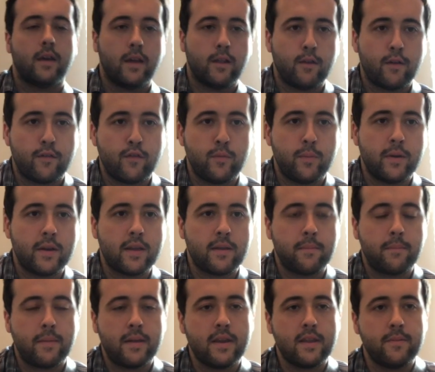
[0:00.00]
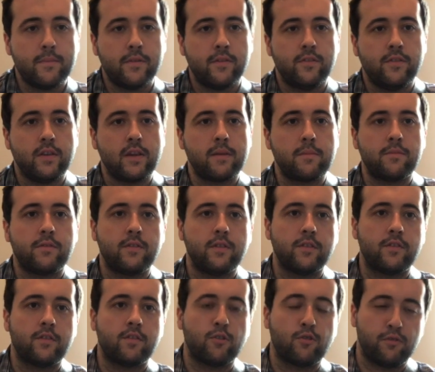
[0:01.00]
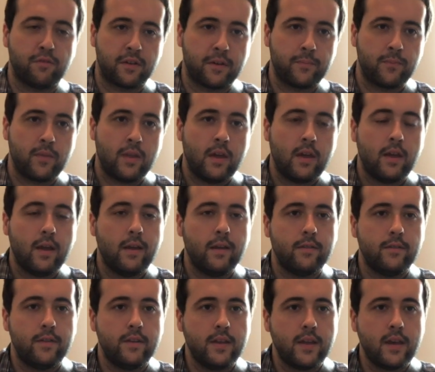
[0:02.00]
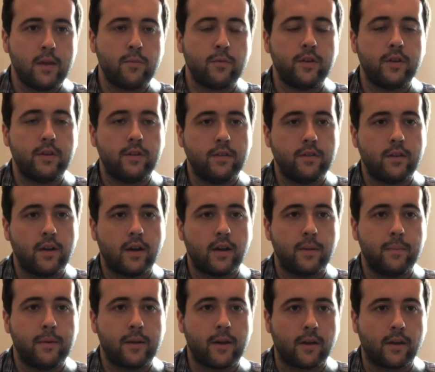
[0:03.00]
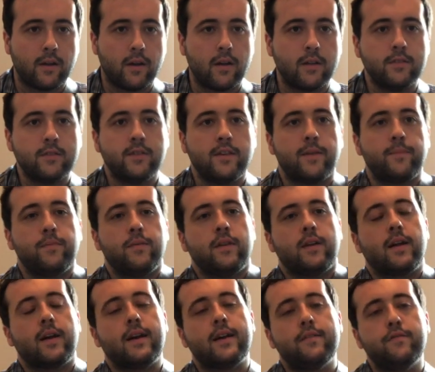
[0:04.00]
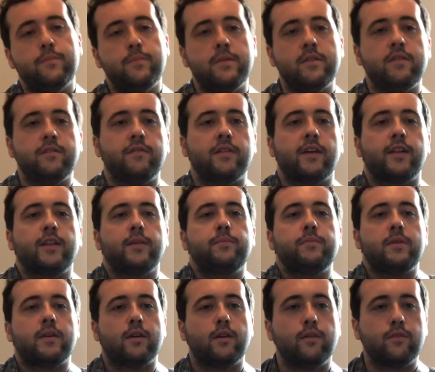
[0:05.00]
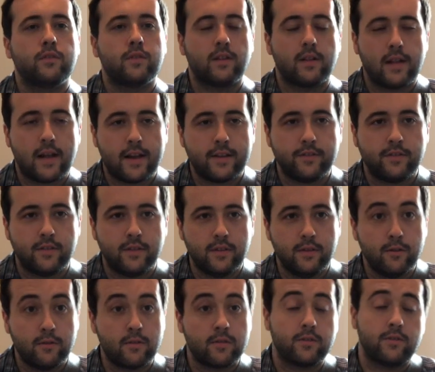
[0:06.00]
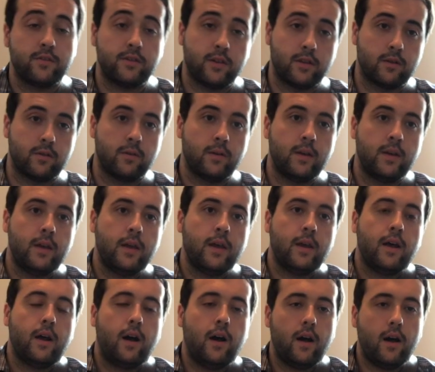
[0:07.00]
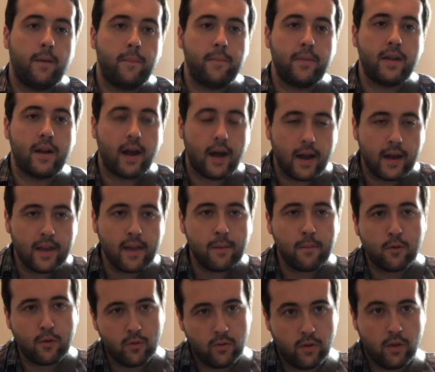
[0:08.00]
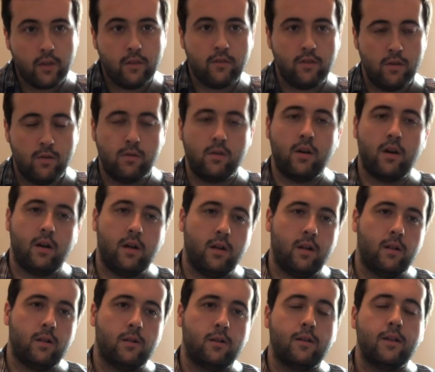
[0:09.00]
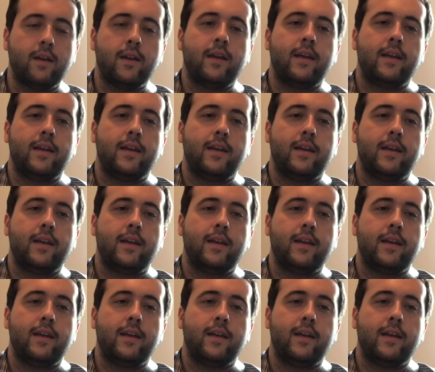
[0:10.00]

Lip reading: Hello everybody, my name is James dasilvaj, and today I wanted to talk about a concept that I've been developing over the last year or so that I am going to call